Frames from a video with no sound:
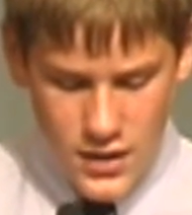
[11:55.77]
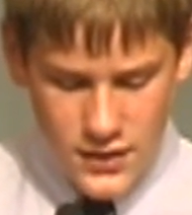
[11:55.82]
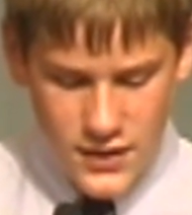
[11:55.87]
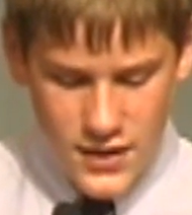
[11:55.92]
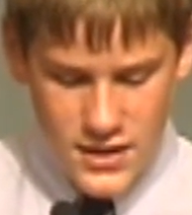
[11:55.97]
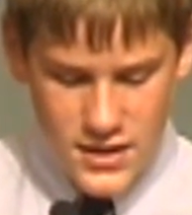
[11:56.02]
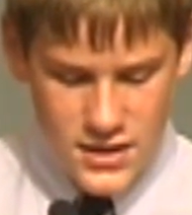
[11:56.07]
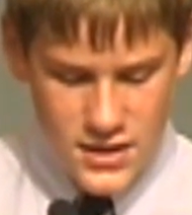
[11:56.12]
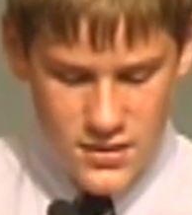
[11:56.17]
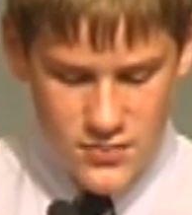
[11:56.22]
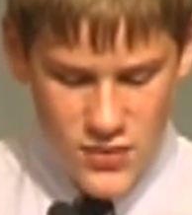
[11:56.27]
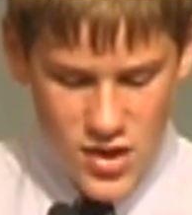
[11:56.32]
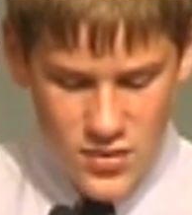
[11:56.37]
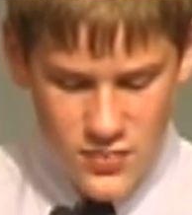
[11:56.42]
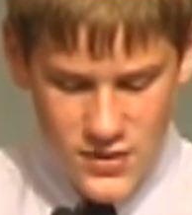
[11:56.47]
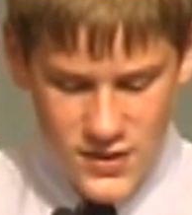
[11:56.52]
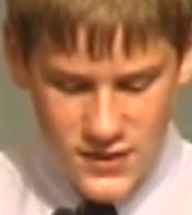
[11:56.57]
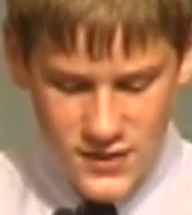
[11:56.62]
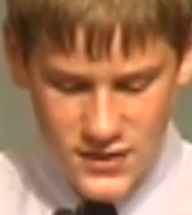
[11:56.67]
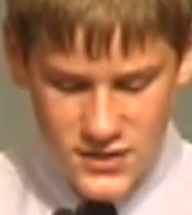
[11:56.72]
that ye may
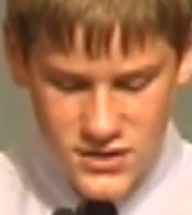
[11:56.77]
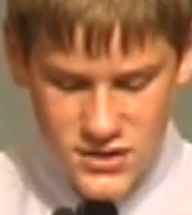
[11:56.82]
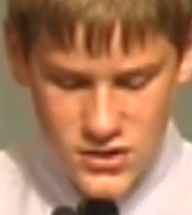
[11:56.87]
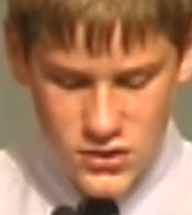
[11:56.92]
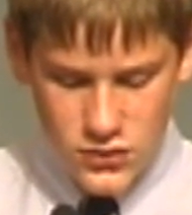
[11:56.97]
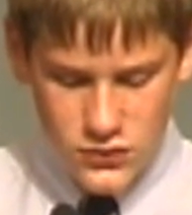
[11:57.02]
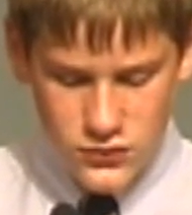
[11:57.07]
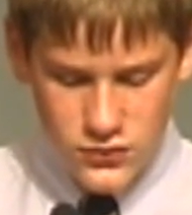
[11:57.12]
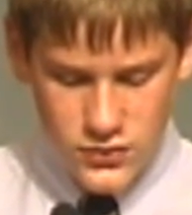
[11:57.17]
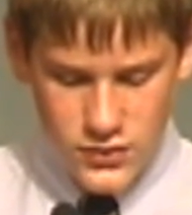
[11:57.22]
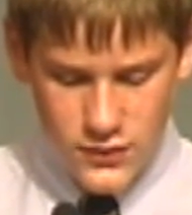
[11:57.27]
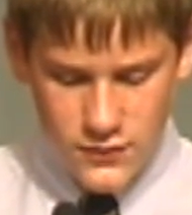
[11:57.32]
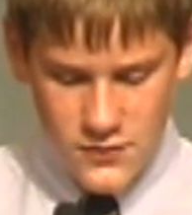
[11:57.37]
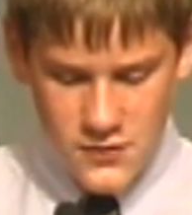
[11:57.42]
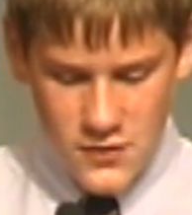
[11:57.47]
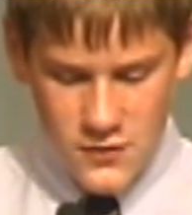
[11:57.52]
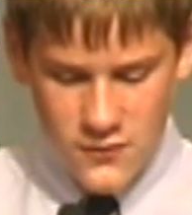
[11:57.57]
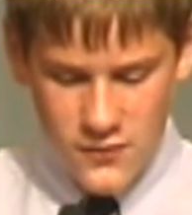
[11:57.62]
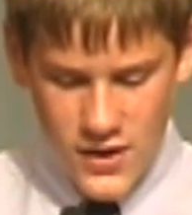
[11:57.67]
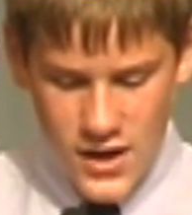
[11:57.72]
be the children of
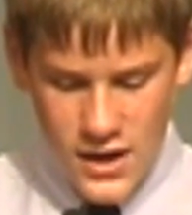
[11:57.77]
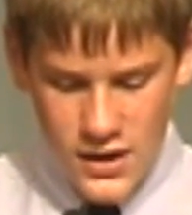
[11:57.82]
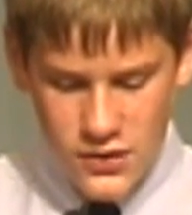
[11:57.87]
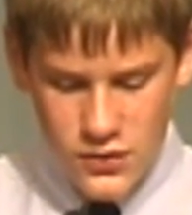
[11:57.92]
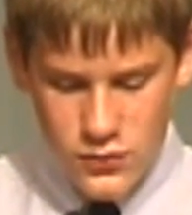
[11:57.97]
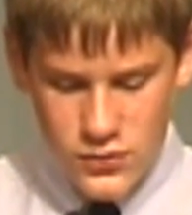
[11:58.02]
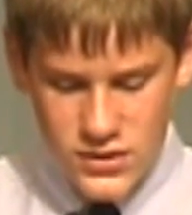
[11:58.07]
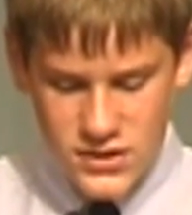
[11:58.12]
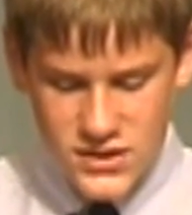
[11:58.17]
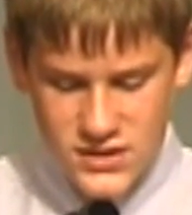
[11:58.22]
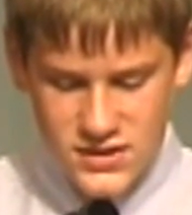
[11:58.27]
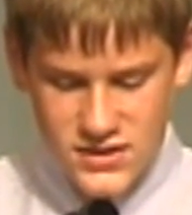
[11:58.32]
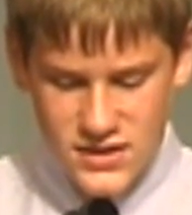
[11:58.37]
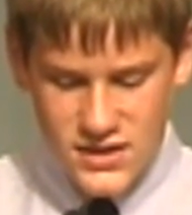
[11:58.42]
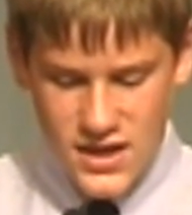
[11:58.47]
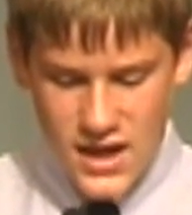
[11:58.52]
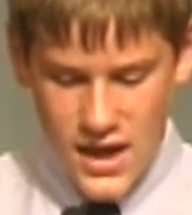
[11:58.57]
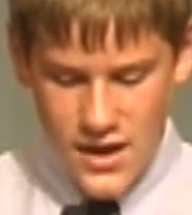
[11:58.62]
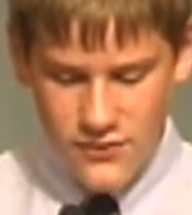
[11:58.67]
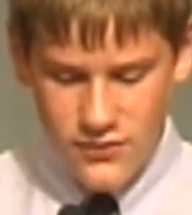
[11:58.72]
your Father which is
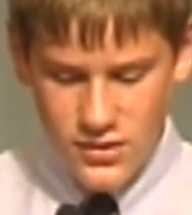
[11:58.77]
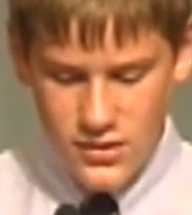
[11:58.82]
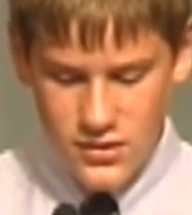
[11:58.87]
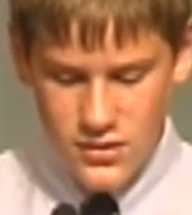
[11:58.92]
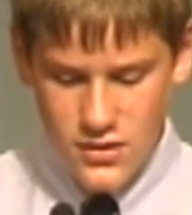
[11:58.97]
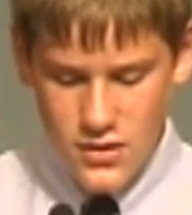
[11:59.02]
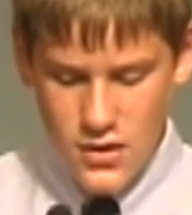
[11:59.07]
in heaven.